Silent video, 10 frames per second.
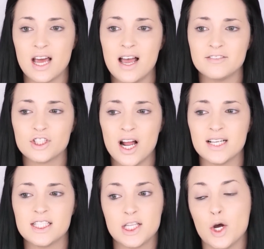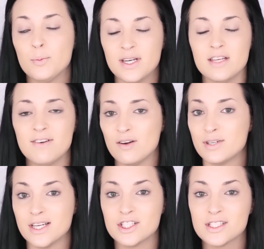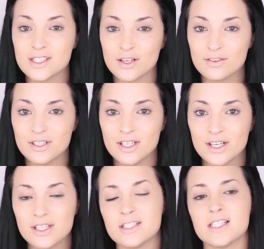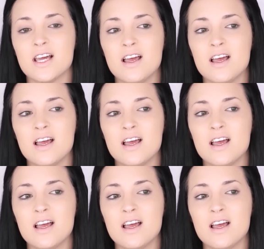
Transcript: I've tried so many foundations over the years.